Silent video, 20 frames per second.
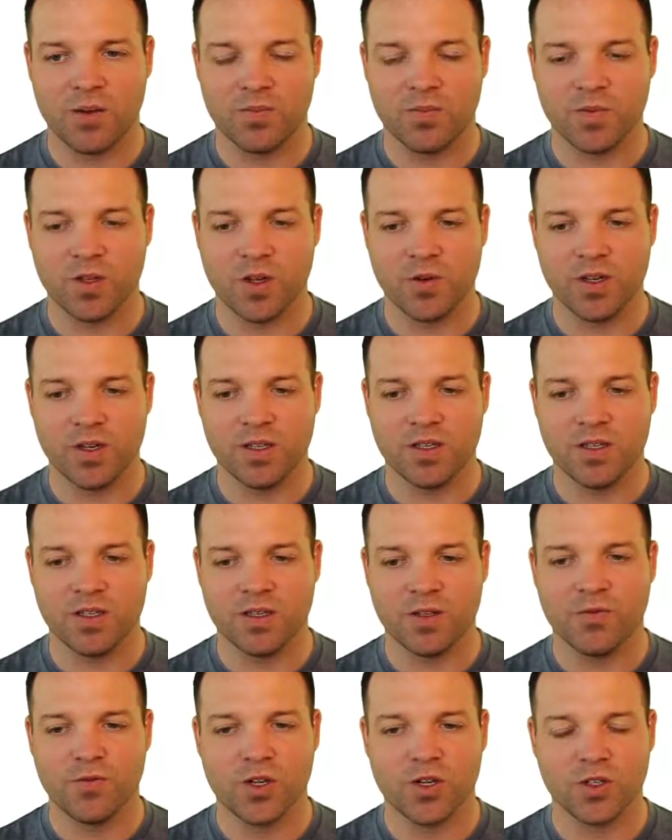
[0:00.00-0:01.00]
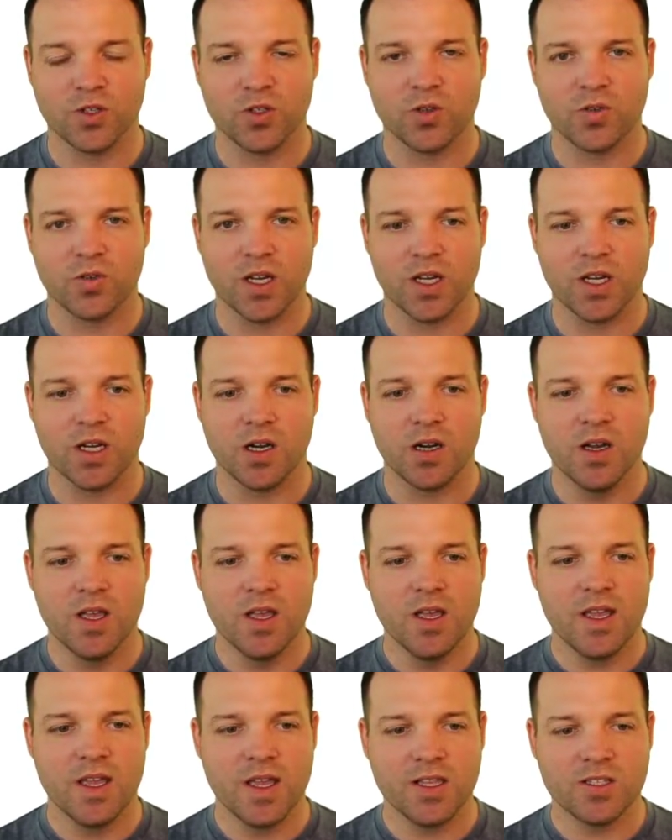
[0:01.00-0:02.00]
going in the vertical right here.
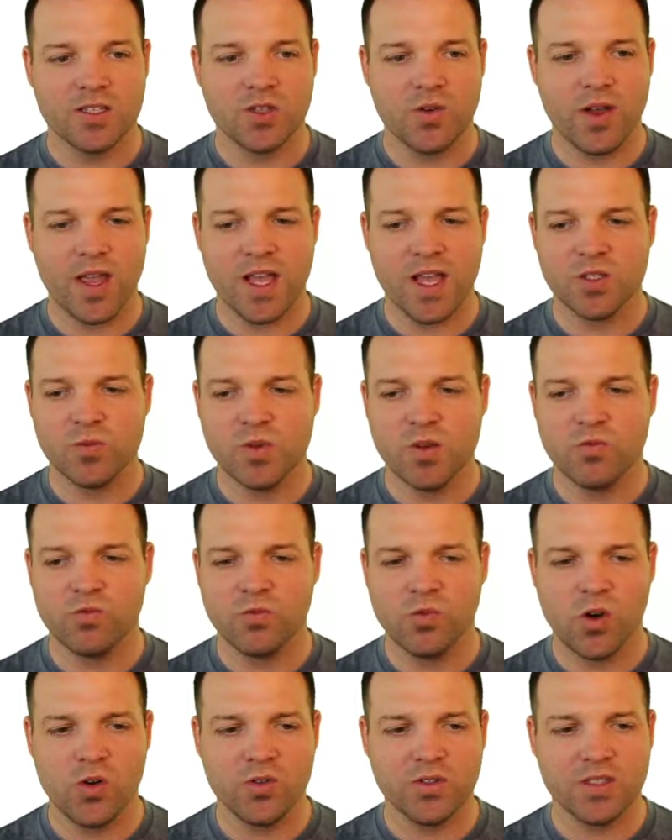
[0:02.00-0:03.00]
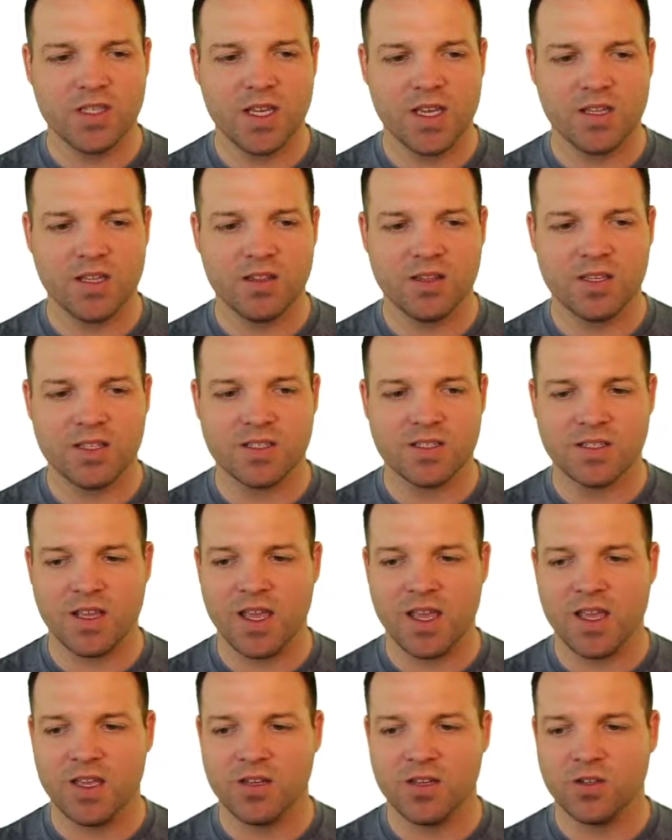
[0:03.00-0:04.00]
And so as we rotate this
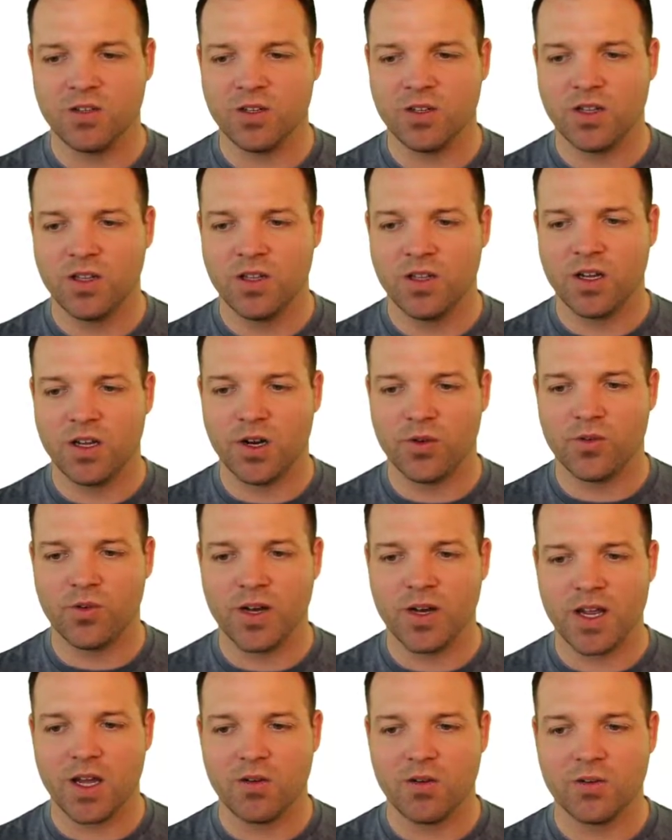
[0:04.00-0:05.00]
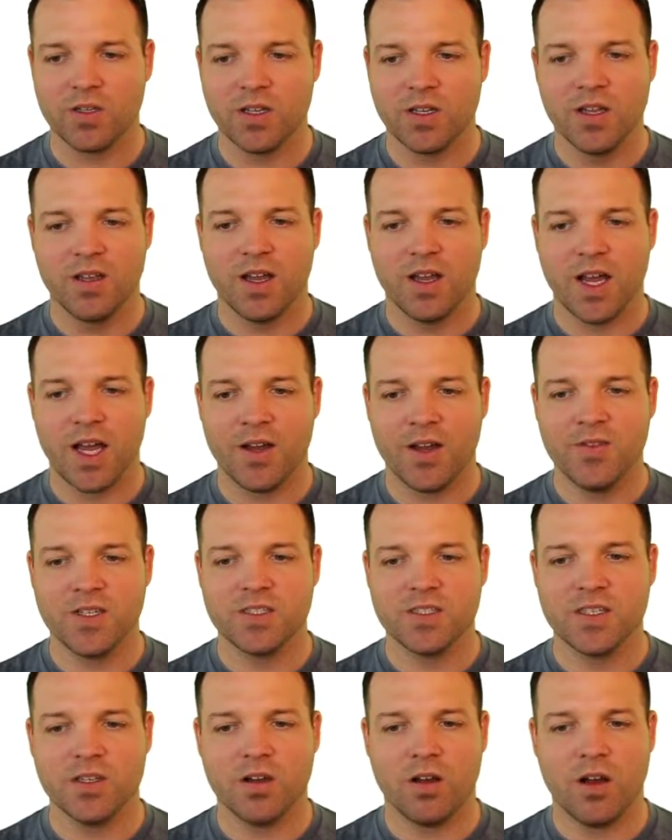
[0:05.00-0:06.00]
angle around,
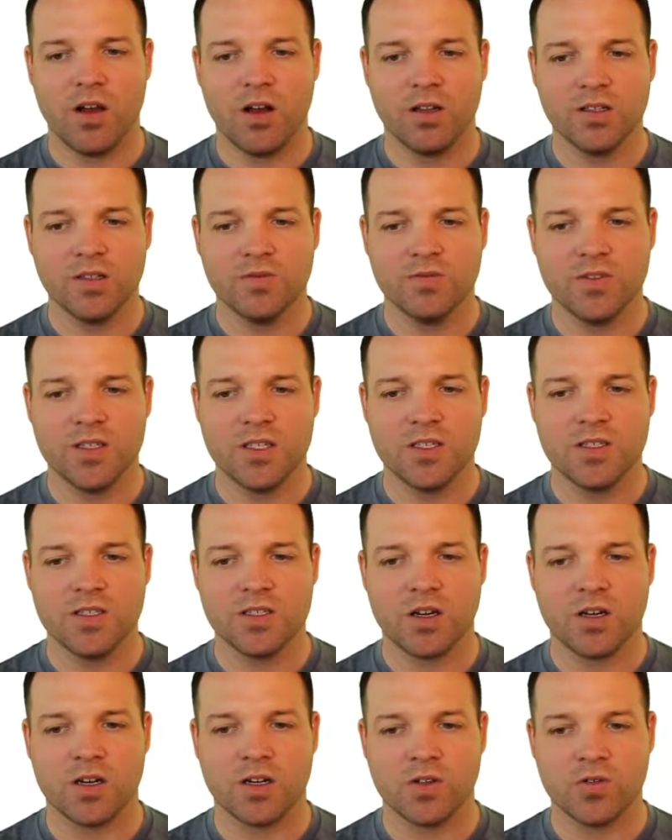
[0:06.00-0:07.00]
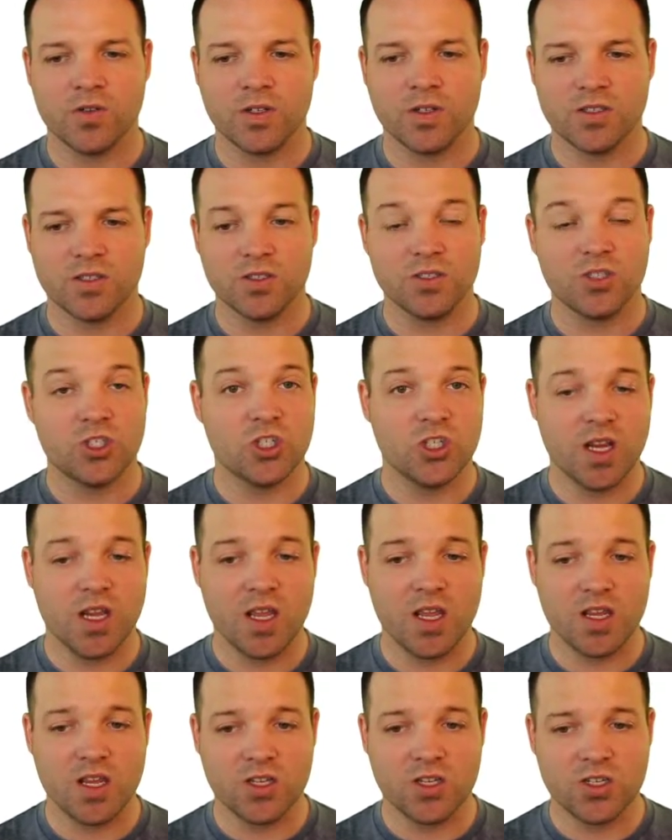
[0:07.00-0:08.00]
obviously all of these are going to
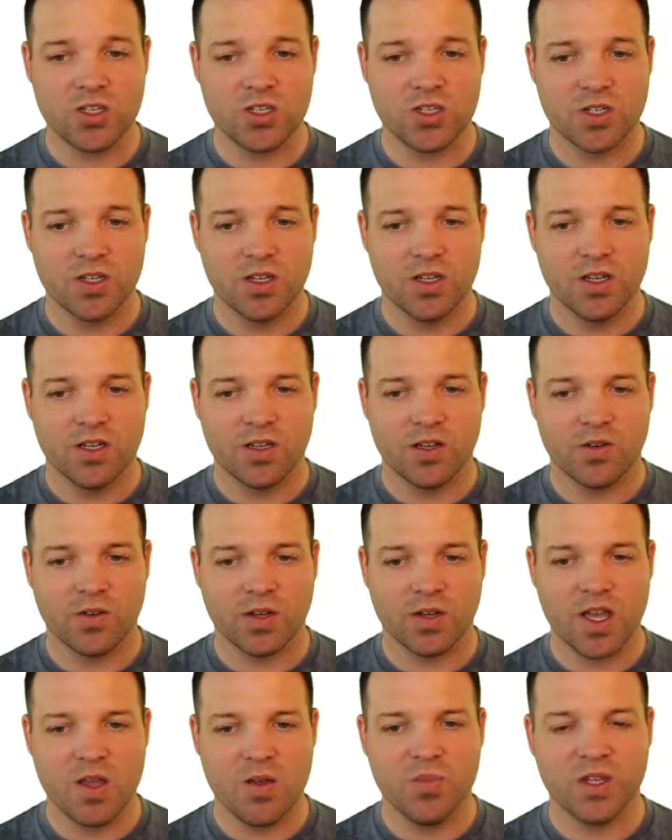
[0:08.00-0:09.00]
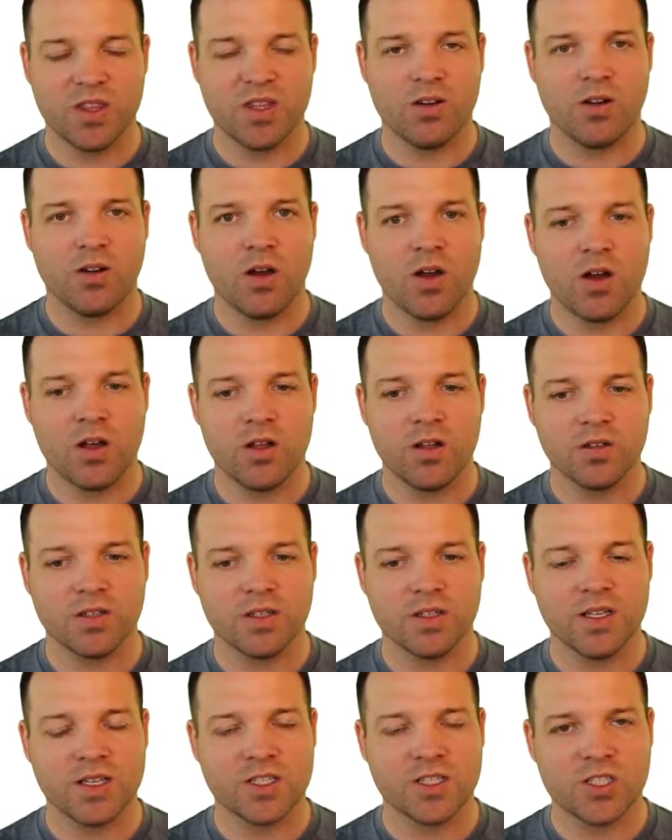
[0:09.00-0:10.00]
change, okay, but they're all
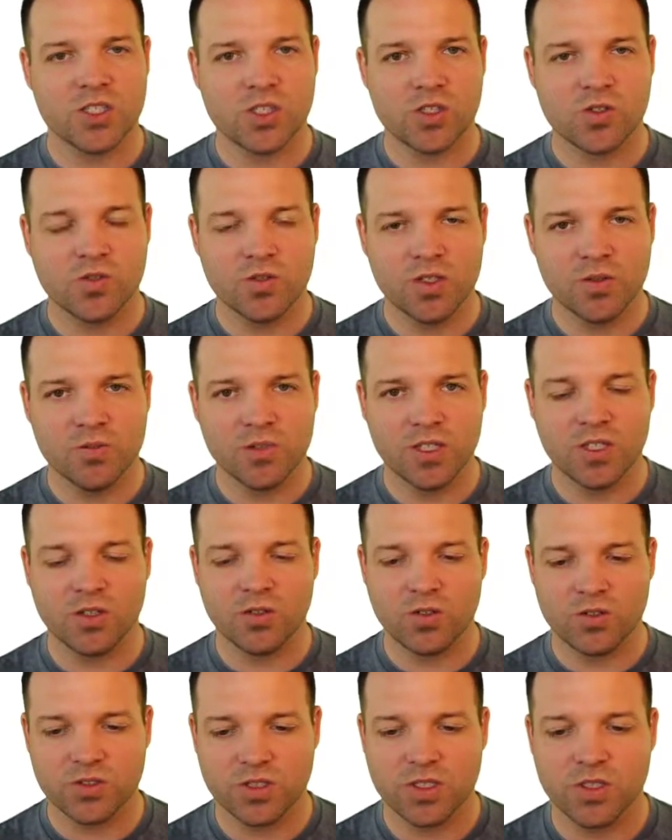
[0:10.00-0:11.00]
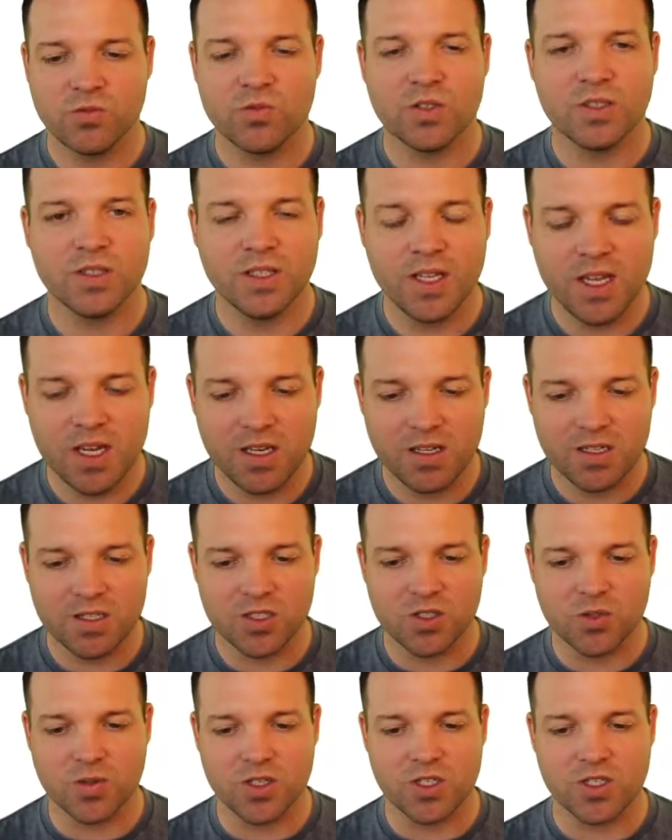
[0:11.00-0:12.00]
extremely closely related
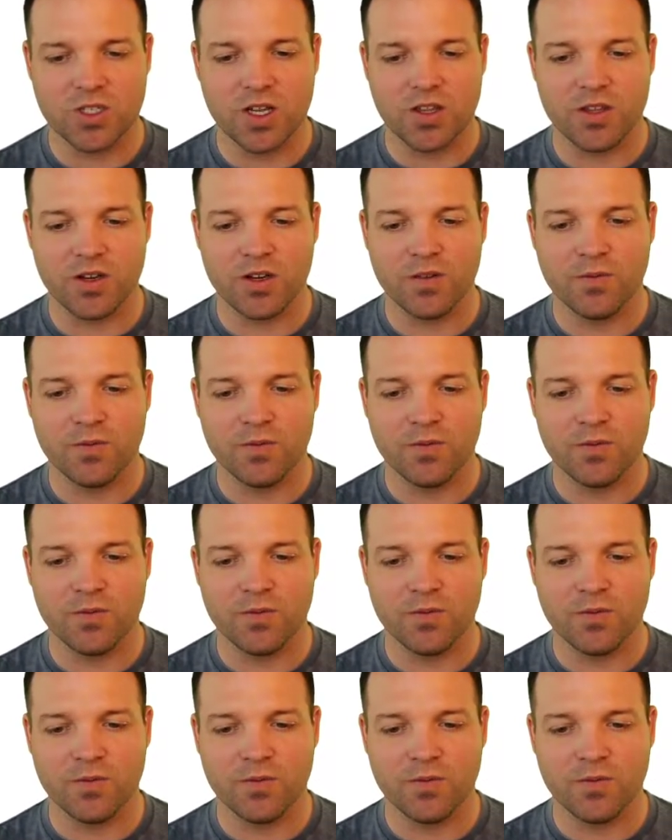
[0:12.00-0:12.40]
to each other.